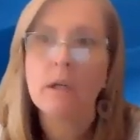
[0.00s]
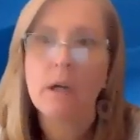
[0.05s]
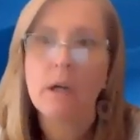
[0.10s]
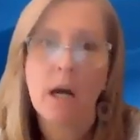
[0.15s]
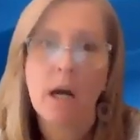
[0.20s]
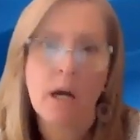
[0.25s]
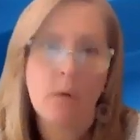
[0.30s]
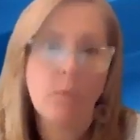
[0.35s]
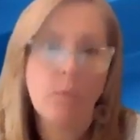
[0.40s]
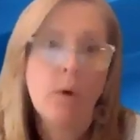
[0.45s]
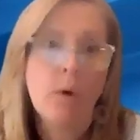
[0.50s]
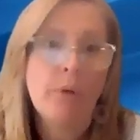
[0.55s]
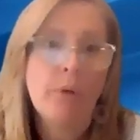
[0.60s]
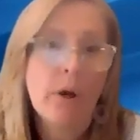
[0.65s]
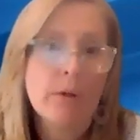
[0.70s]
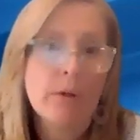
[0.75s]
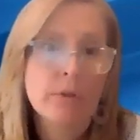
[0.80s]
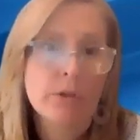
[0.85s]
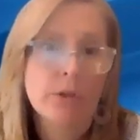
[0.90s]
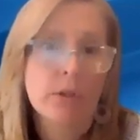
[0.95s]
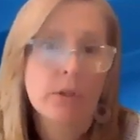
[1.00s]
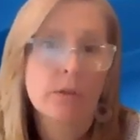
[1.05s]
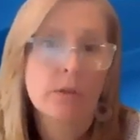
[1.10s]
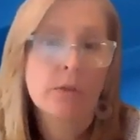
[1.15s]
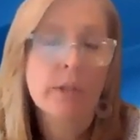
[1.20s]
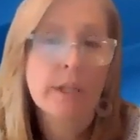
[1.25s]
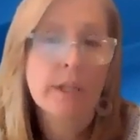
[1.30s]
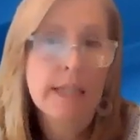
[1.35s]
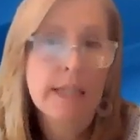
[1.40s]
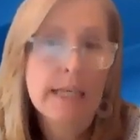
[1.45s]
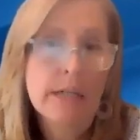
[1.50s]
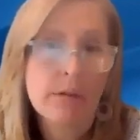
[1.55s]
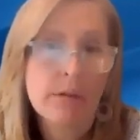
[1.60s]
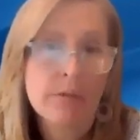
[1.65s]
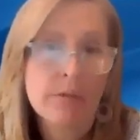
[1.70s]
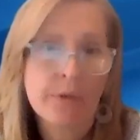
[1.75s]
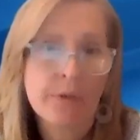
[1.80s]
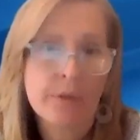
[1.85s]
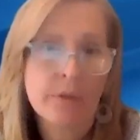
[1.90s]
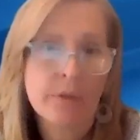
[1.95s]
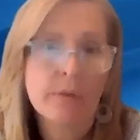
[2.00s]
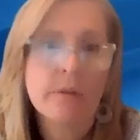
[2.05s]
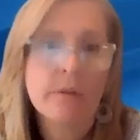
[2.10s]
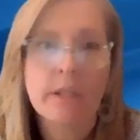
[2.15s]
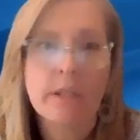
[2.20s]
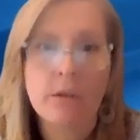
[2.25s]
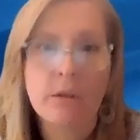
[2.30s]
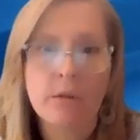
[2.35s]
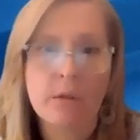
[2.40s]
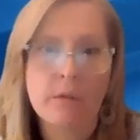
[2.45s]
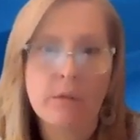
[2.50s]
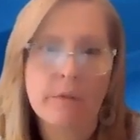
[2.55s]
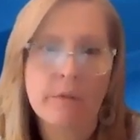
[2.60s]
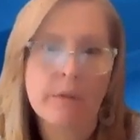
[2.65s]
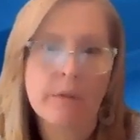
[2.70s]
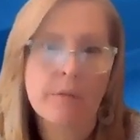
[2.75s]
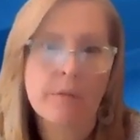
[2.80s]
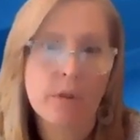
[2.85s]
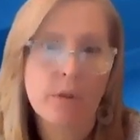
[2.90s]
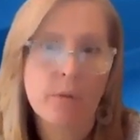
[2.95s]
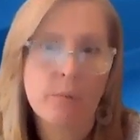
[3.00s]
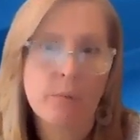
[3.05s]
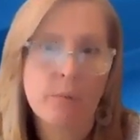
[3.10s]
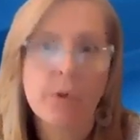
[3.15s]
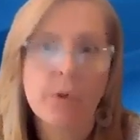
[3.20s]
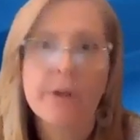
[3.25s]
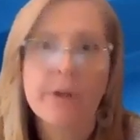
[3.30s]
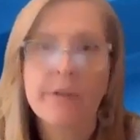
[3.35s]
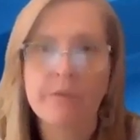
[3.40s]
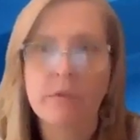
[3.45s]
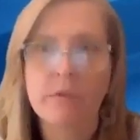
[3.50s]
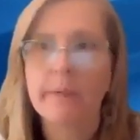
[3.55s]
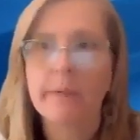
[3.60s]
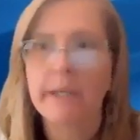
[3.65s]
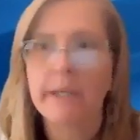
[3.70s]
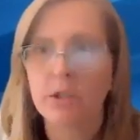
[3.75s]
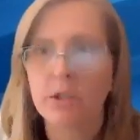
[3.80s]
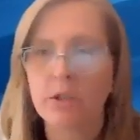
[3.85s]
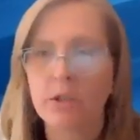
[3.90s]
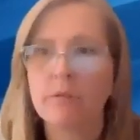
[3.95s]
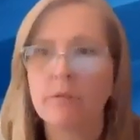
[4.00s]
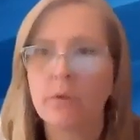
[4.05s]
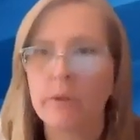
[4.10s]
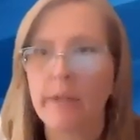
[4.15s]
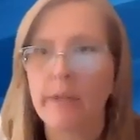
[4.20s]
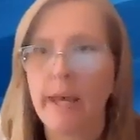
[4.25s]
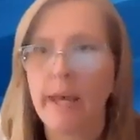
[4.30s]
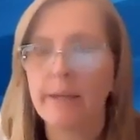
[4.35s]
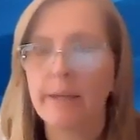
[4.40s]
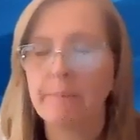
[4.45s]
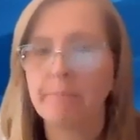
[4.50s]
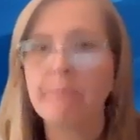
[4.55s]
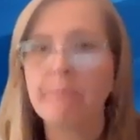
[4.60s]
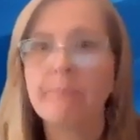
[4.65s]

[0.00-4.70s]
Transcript: we'll post a link here for you that you can review more information on that.